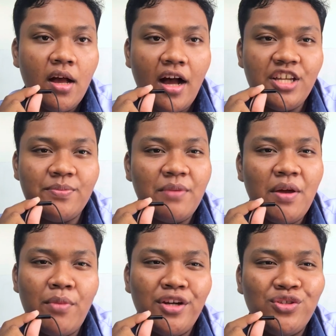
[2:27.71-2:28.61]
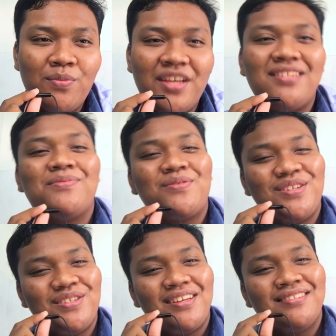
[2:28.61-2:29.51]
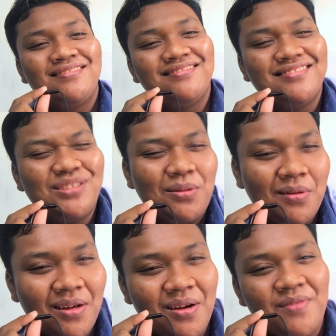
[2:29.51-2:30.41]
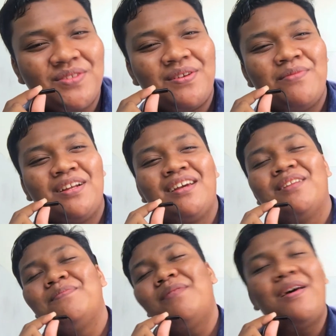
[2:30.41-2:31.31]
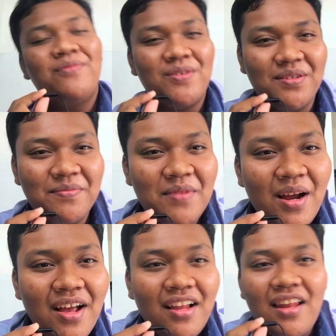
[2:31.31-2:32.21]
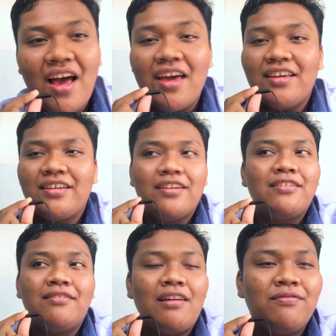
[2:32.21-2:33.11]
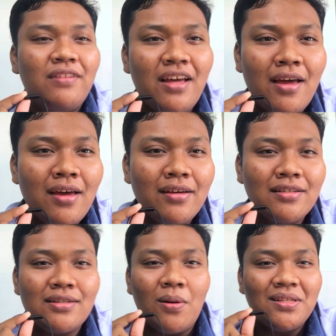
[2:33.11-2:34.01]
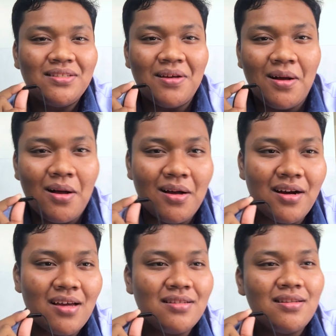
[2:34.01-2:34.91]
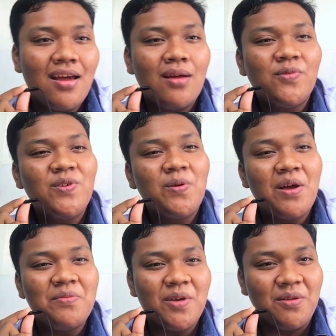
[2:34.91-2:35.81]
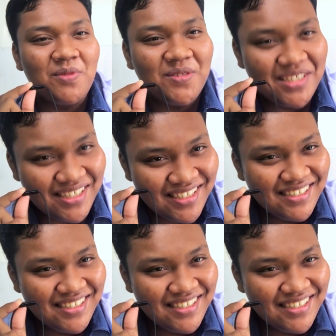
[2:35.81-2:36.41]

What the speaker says: I spend my money to buy subscription to a lot of streaming legal platform like Netflix, Hotstar, ICN, Vue, and many more.